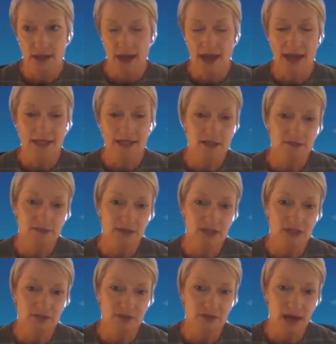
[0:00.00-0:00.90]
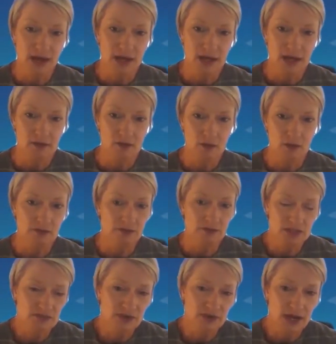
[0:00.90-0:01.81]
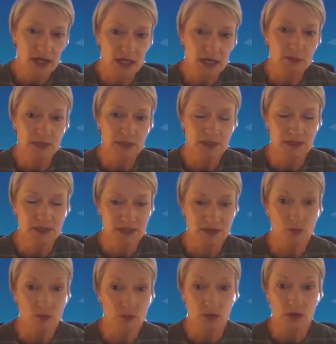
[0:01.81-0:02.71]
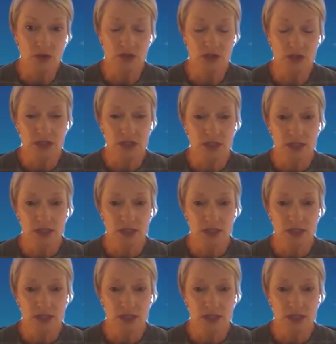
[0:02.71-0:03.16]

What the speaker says: anti-VEGF-A or the VEGF-A inhibitors have worked